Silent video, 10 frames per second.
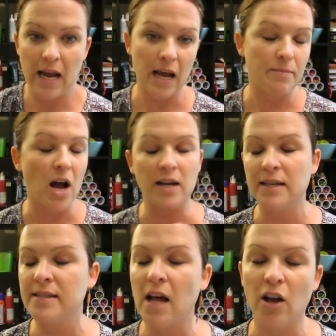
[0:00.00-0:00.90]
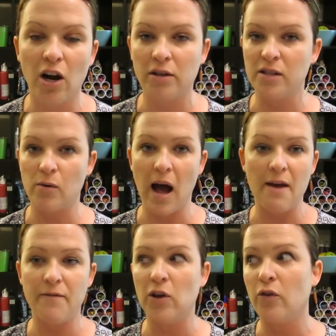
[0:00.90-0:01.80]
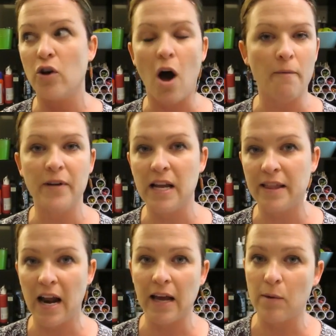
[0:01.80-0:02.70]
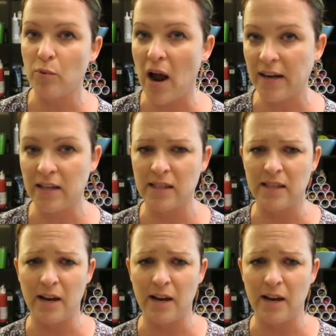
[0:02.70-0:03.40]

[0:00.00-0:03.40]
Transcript: Again, I'm not going to sell her, so I feel confident that I can practice.